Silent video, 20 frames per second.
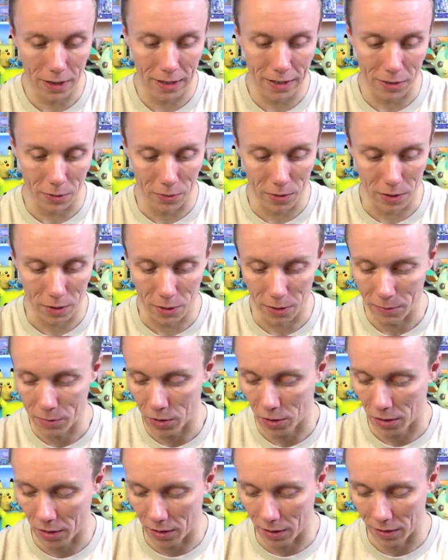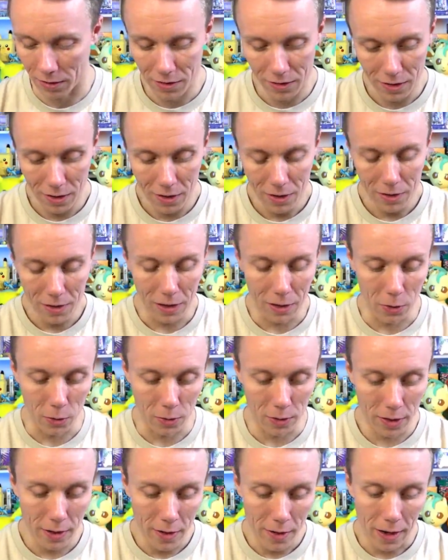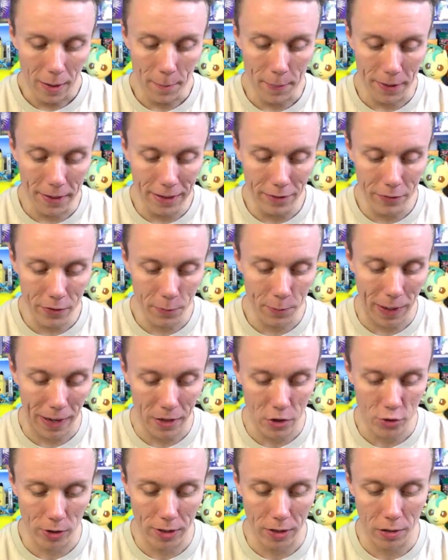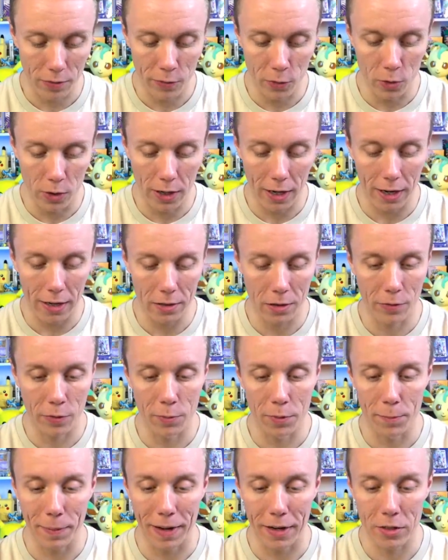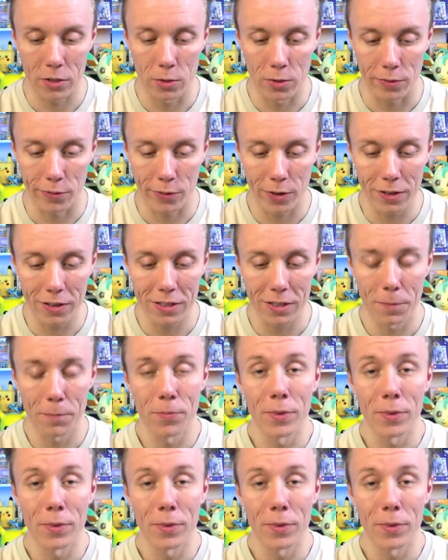I don't know. I'm just going to ignore it. I believe the pack trick is four cards from the back to the front.